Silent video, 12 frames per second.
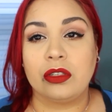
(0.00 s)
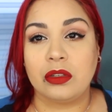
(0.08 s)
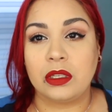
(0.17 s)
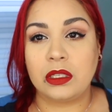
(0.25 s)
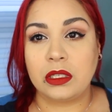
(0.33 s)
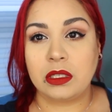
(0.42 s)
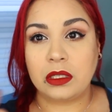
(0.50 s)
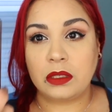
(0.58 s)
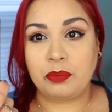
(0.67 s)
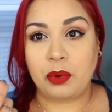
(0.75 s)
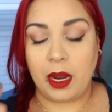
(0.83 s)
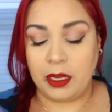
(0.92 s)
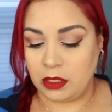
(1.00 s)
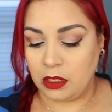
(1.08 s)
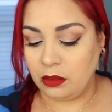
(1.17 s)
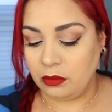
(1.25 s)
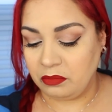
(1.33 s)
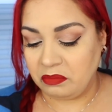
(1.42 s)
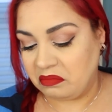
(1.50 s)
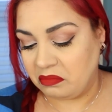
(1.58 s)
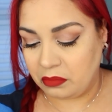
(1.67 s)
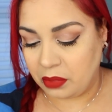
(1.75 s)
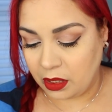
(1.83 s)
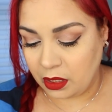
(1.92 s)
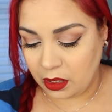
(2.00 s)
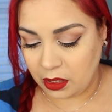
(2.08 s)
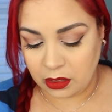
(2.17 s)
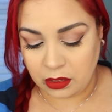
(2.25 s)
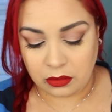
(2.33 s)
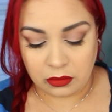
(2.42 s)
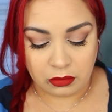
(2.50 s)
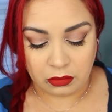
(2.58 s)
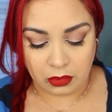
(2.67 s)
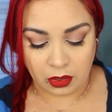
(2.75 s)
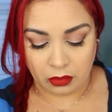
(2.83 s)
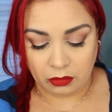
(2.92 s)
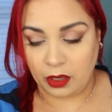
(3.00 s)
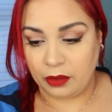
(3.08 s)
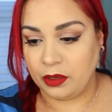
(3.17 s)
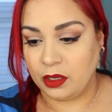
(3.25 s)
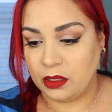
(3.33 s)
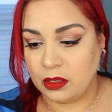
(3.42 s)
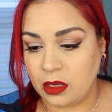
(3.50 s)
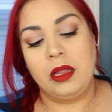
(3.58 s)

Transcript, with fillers: So this is pricey, but it is, you know, whatever it is.